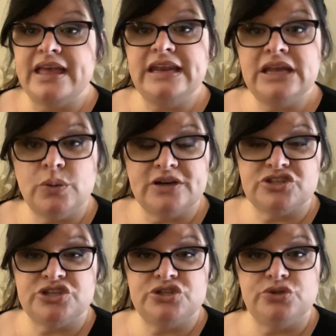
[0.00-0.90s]
any
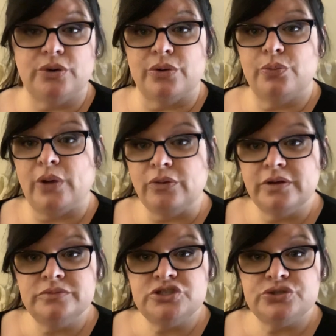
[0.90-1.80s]
questions, you are
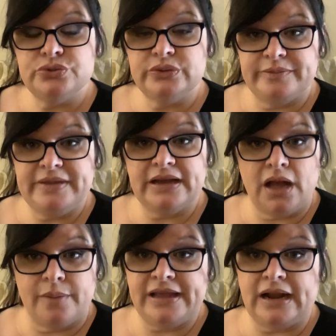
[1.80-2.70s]
welcome to leave me a
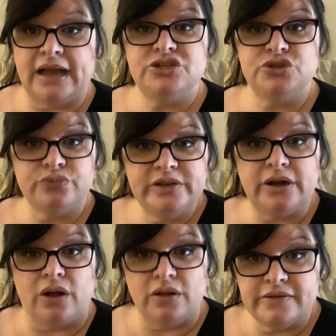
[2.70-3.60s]
comment. I do
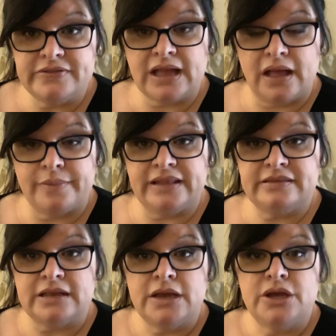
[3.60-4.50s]
read all of the
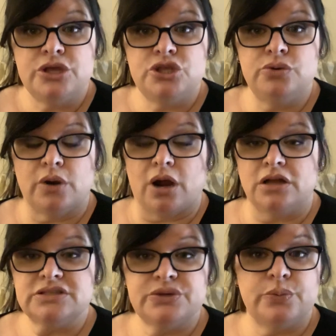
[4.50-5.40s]
comments. You are
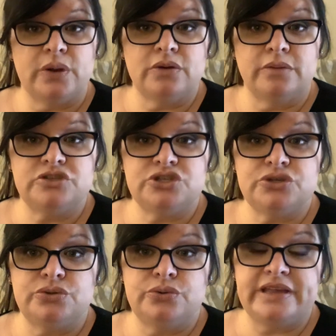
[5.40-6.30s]
also welcome
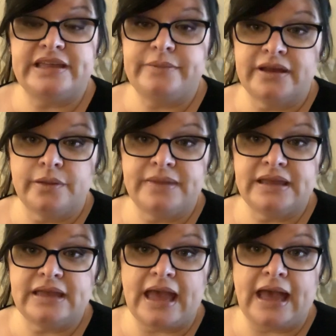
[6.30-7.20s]
to email
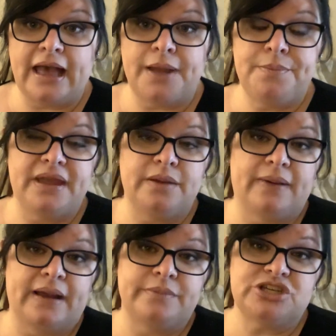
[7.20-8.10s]
me at
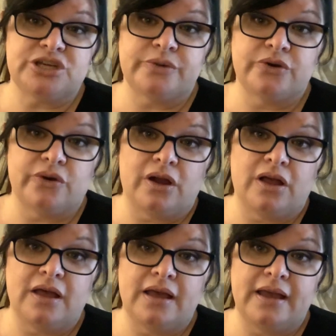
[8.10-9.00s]

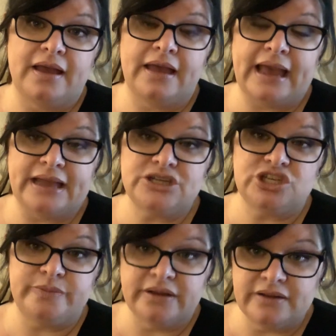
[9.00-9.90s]

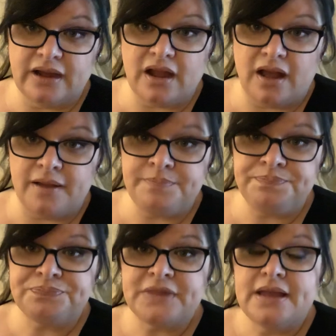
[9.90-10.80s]

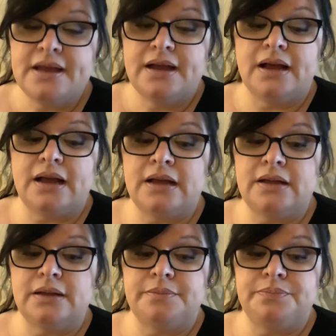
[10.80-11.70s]

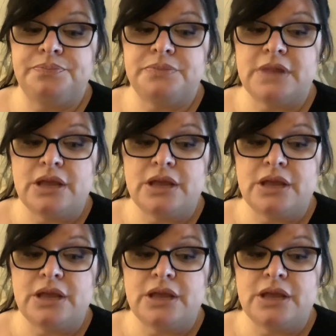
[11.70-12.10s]
madebymichellemcgraw@gmail.com.